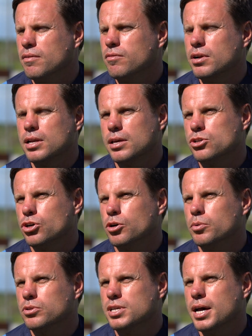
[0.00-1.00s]
Really
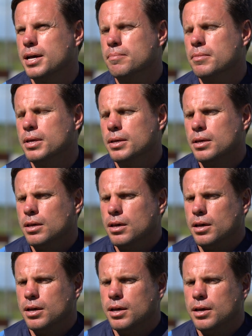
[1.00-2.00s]
enjoyable time.
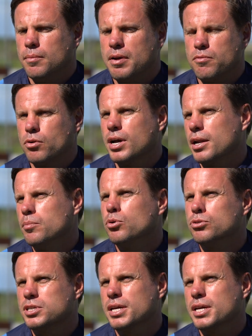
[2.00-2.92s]
Everyone kind of pulled